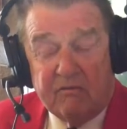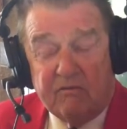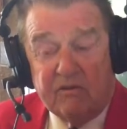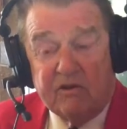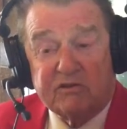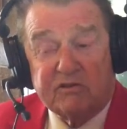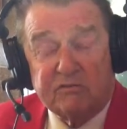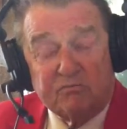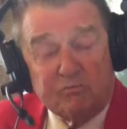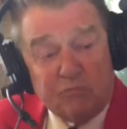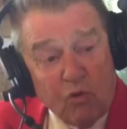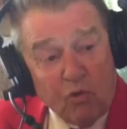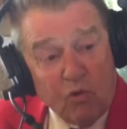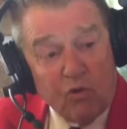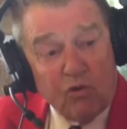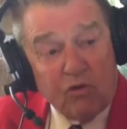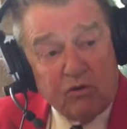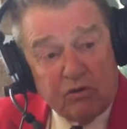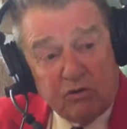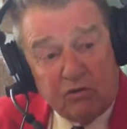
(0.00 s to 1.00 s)
was
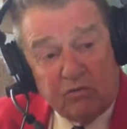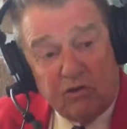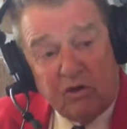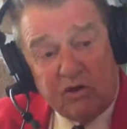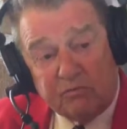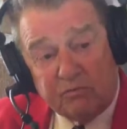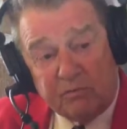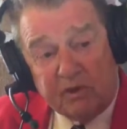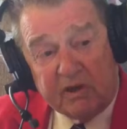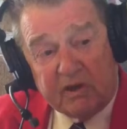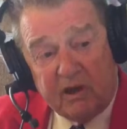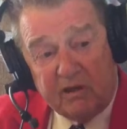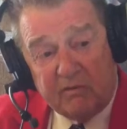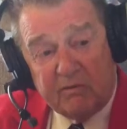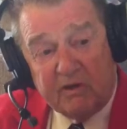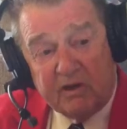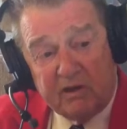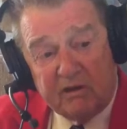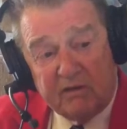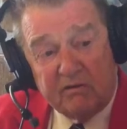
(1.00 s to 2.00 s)
more to us
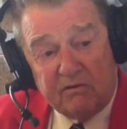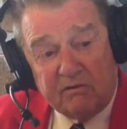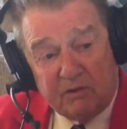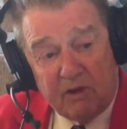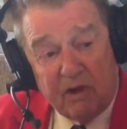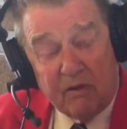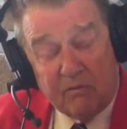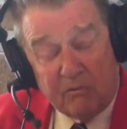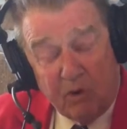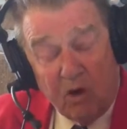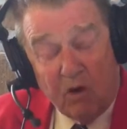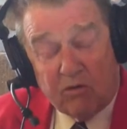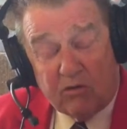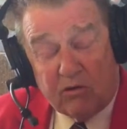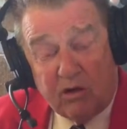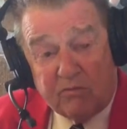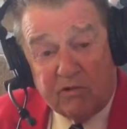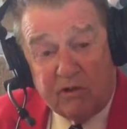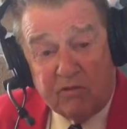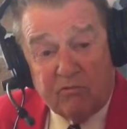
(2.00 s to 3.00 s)
becoming a ball
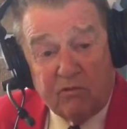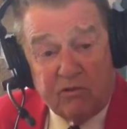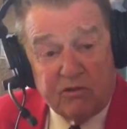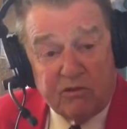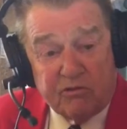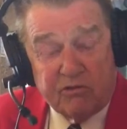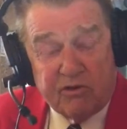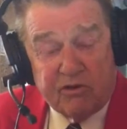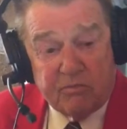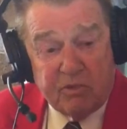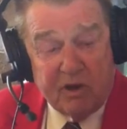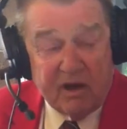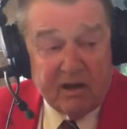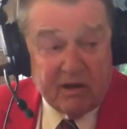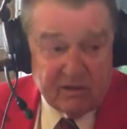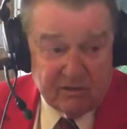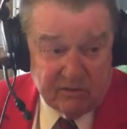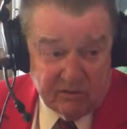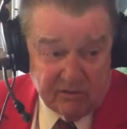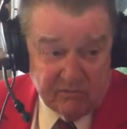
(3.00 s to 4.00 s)
club that won 3
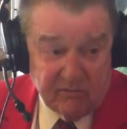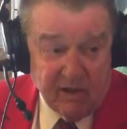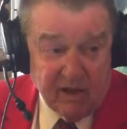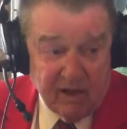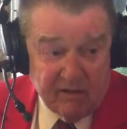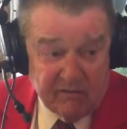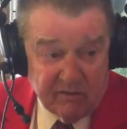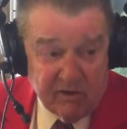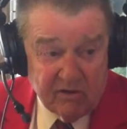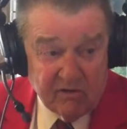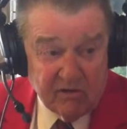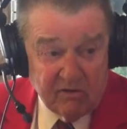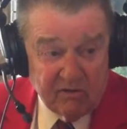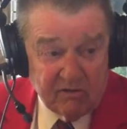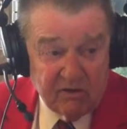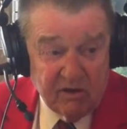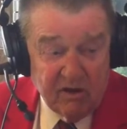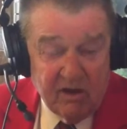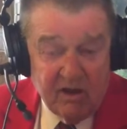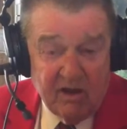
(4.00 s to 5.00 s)
pennants in 5 years,
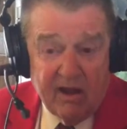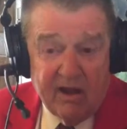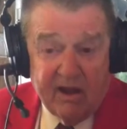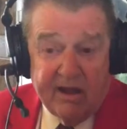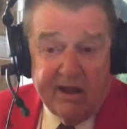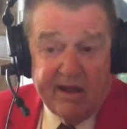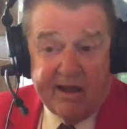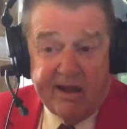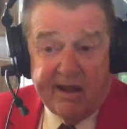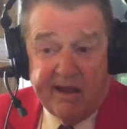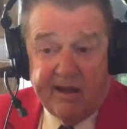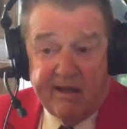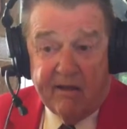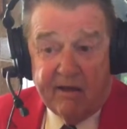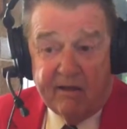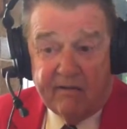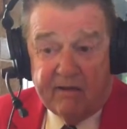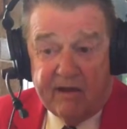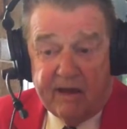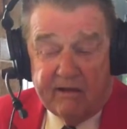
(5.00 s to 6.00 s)

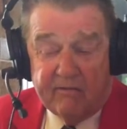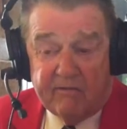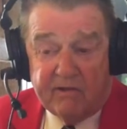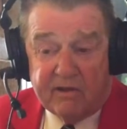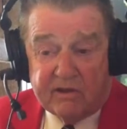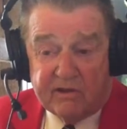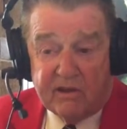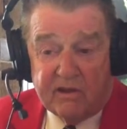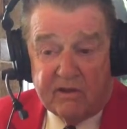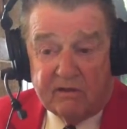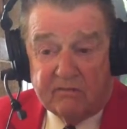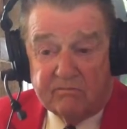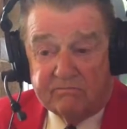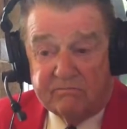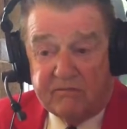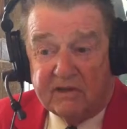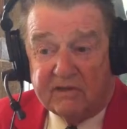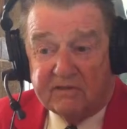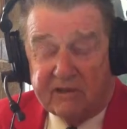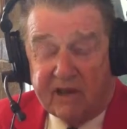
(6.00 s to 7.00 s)
and with a
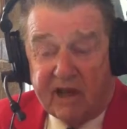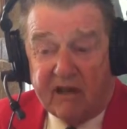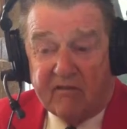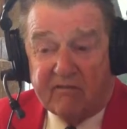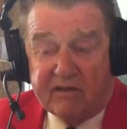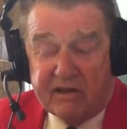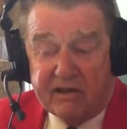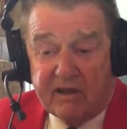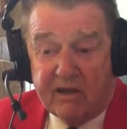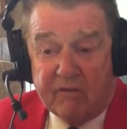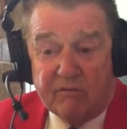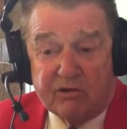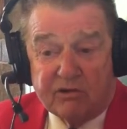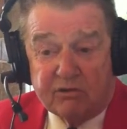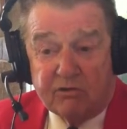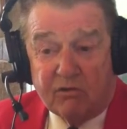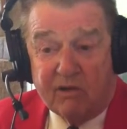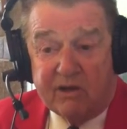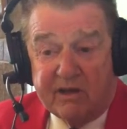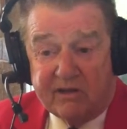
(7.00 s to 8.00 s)
salary that was
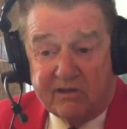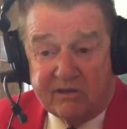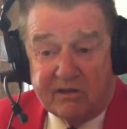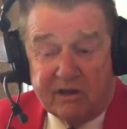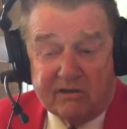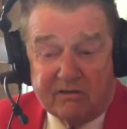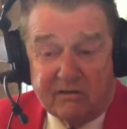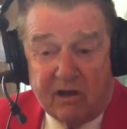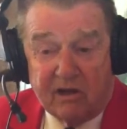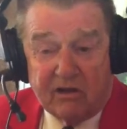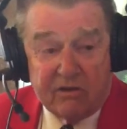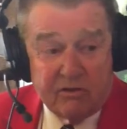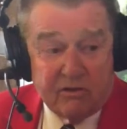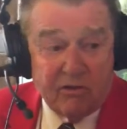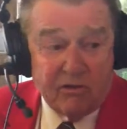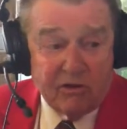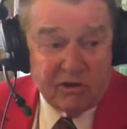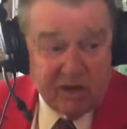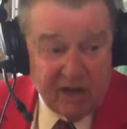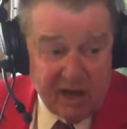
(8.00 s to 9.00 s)
26 out of
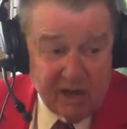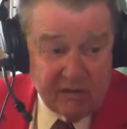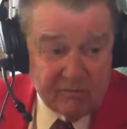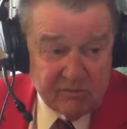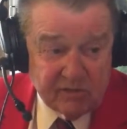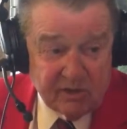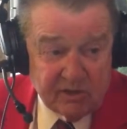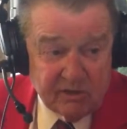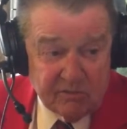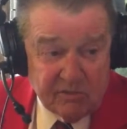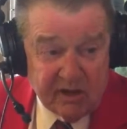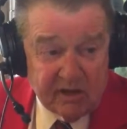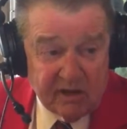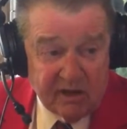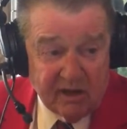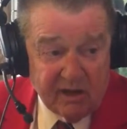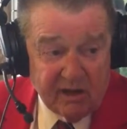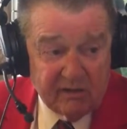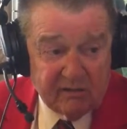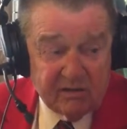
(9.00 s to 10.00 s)
30 teams in the big
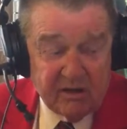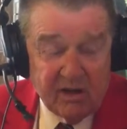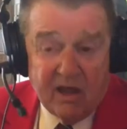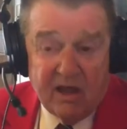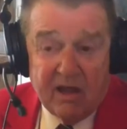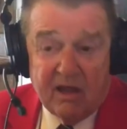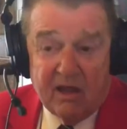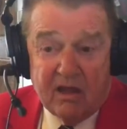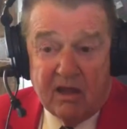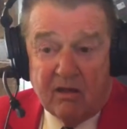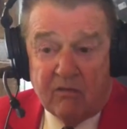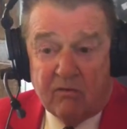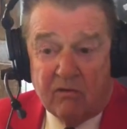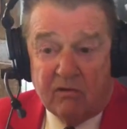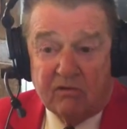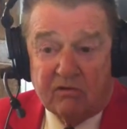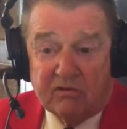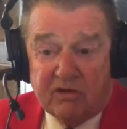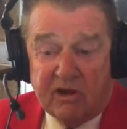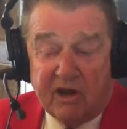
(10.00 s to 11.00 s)
leagues. The
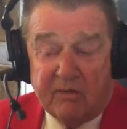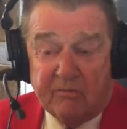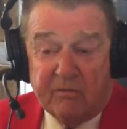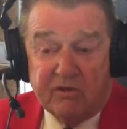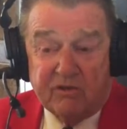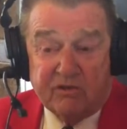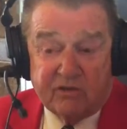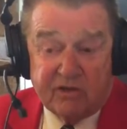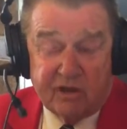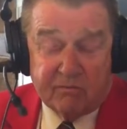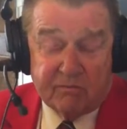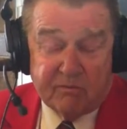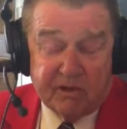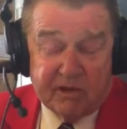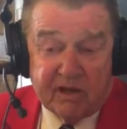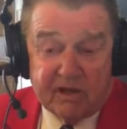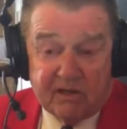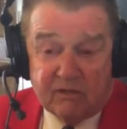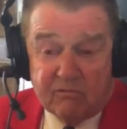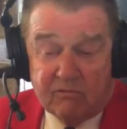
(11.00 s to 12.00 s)
World Championship, we
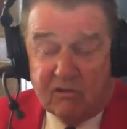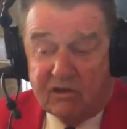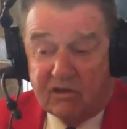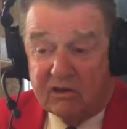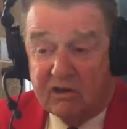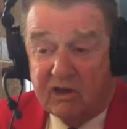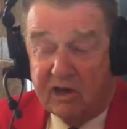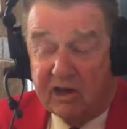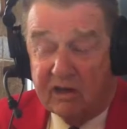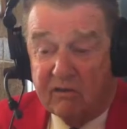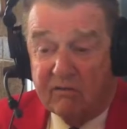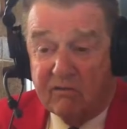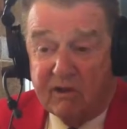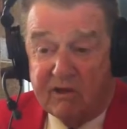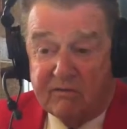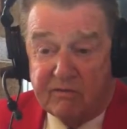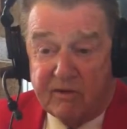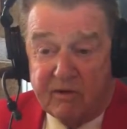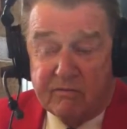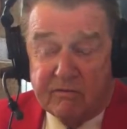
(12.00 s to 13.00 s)
got the one taken
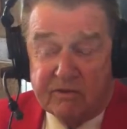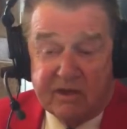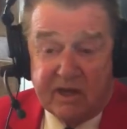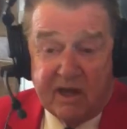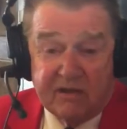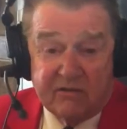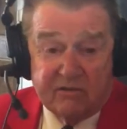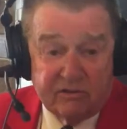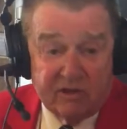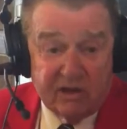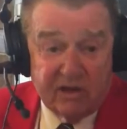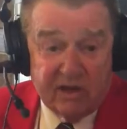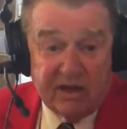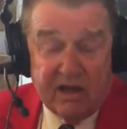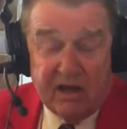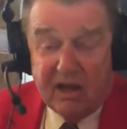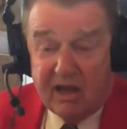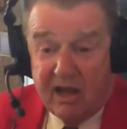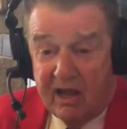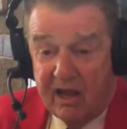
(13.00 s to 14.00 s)
away from us, Kansas City.
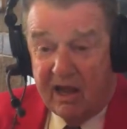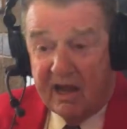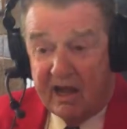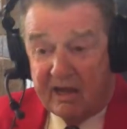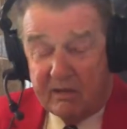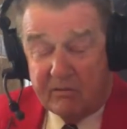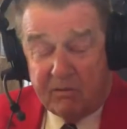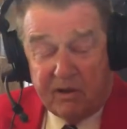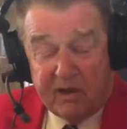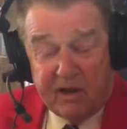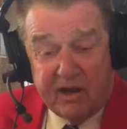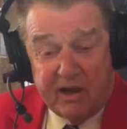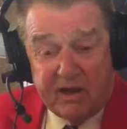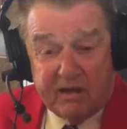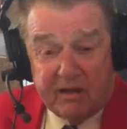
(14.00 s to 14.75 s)
Had to play in